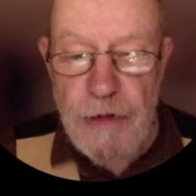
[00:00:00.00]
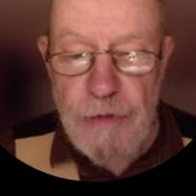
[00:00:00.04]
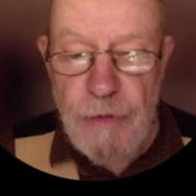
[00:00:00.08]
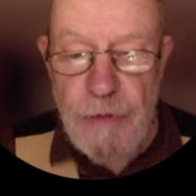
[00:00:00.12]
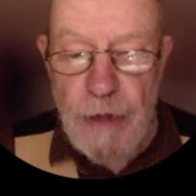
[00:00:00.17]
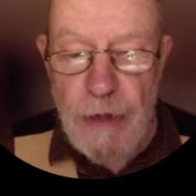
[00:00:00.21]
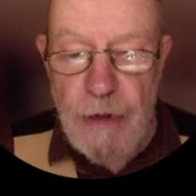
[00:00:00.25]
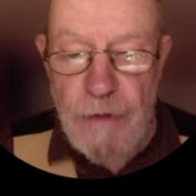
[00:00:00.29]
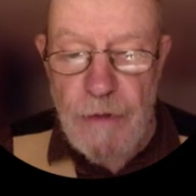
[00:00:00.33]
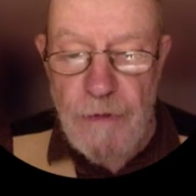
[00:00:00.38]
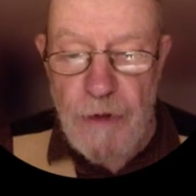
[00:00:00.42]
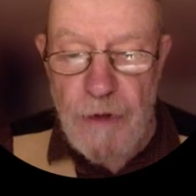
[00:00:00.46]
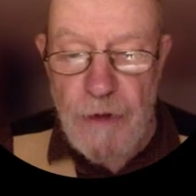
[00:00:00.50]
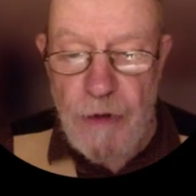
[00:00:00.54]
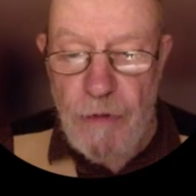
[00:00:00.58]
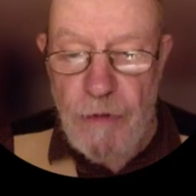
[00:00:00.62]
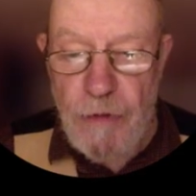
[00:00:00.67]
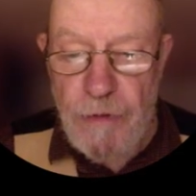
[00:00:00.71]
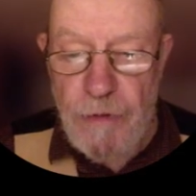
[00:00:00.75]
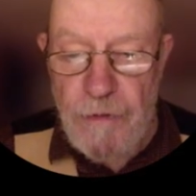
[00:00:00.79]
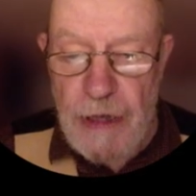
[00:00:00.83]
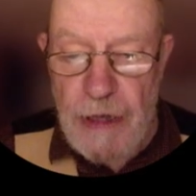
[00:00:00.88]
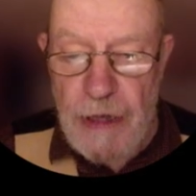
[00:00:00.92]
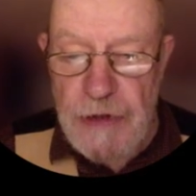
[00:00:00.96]
where we've got
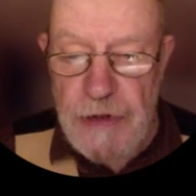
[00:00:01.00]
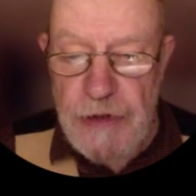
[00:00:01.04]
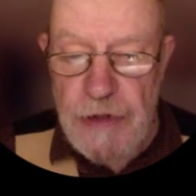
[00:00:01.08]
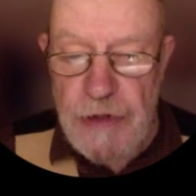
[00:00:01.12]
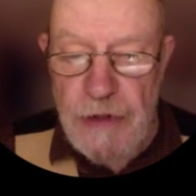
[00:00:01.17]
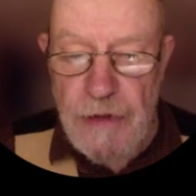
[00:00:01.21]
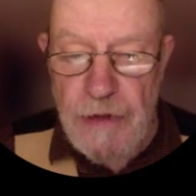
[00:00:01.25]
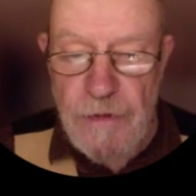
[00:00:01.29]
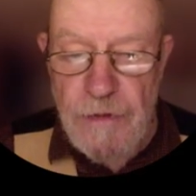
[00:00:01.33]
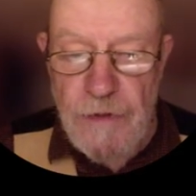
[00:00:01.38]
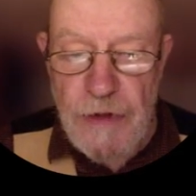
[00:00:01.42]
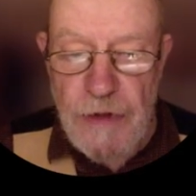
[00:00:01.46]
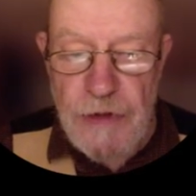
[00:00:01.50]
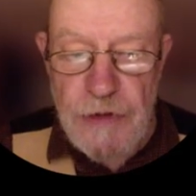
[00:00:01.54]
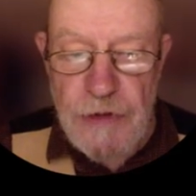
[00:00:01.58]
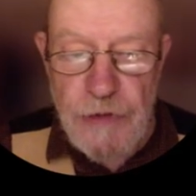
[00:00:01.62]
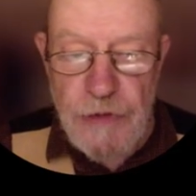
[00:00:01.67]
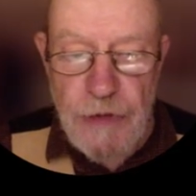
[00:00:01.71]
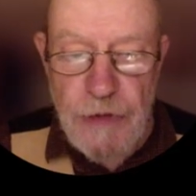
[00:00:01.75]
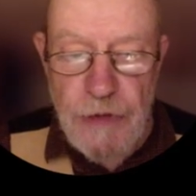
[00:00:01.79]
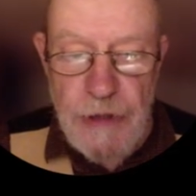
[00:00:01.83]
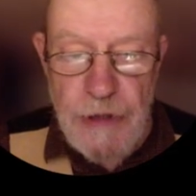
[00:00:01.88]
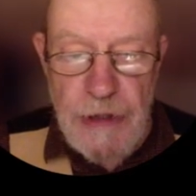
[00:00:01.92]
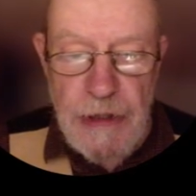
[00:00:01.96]
reflection of the
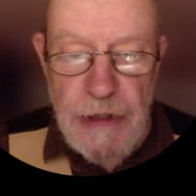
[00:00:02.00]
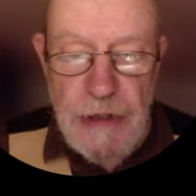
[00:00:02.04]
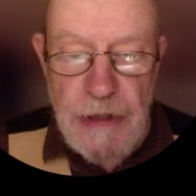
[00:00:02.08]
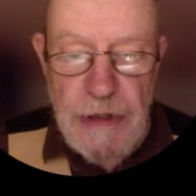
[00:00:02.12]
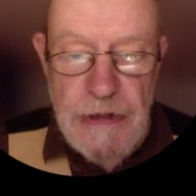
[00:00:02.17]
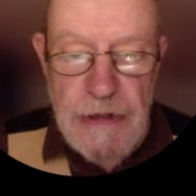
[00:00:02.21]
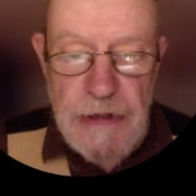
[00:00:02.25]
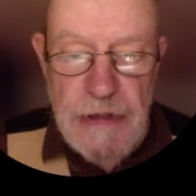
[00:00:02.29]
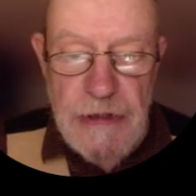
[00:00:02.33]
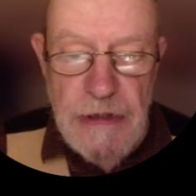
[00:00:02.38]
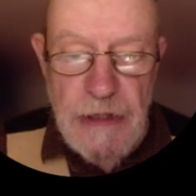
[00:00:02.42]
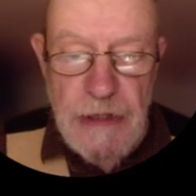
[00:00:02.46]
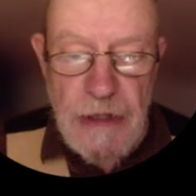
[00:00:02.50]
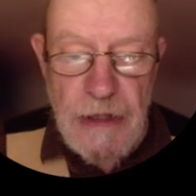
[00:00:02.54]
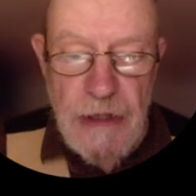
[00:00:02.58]
trees,